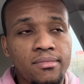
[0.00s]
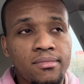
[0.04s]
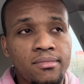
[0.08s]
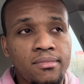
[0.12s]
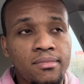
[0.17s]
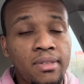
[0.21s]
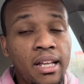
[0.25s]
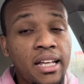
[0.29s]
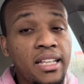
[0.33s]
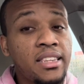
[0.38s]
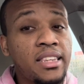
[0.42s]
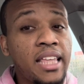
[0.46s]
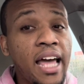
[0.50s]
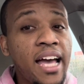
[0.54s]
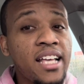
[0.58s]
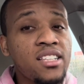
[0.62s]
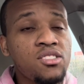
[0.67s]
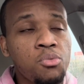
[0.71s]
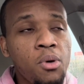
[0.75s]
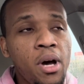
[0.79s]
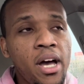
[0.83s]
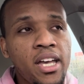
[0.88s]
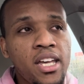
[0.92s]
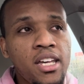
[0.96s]
Like,
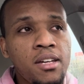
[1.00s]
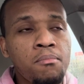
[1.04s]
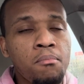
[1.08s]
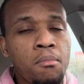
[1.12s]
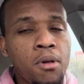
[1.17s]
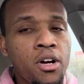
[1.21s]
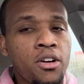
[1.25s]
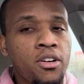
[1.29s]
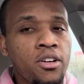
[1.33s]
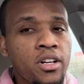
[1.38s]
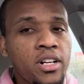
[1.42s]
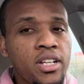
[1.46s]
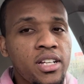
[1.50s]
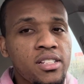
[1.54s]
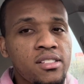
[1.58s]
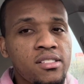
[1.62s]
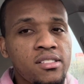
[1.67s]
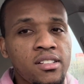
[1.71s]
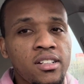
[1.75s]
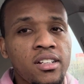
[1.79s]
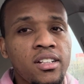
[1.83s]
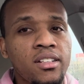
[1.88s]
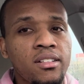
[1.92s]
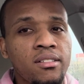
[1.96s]
that's why he murdered his
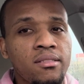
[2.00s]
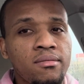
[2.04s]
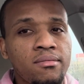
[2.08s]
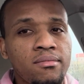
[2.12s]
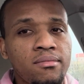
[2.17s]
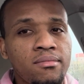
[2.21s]
son.